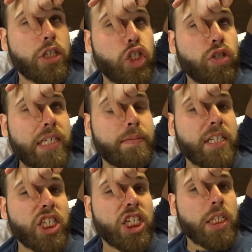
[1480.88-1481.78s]
Drives me
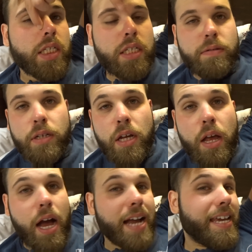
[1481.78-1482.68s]
nuts.
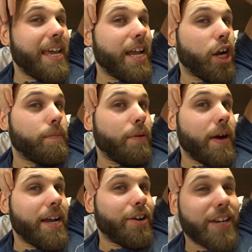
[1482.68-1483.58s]
I can't hear in my
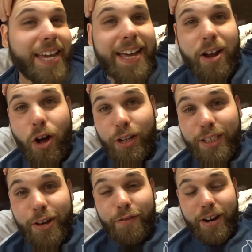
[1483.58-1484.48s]
right ear again.
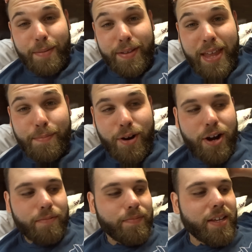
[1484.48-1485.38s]
Also, forgot about that
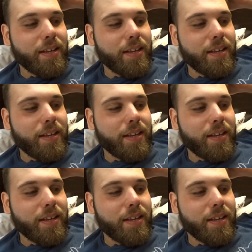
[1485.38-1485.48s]
part.